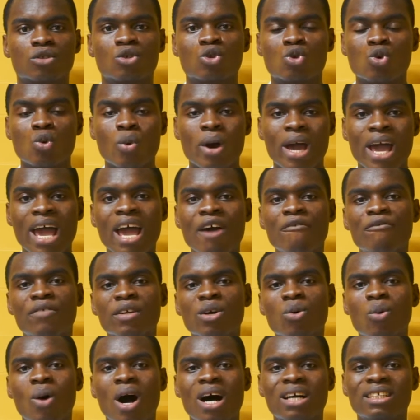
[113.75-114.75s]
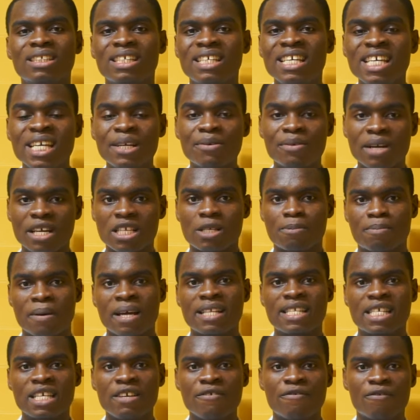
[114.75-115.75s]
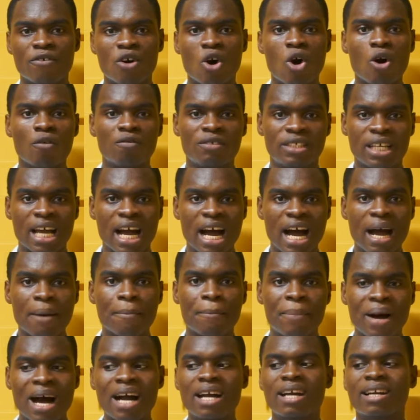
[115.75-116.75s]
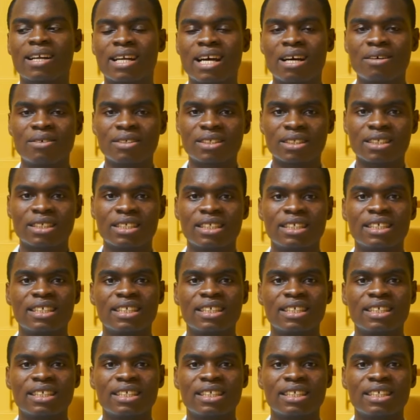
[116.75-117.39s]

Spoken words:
to everyone, irrespective of their background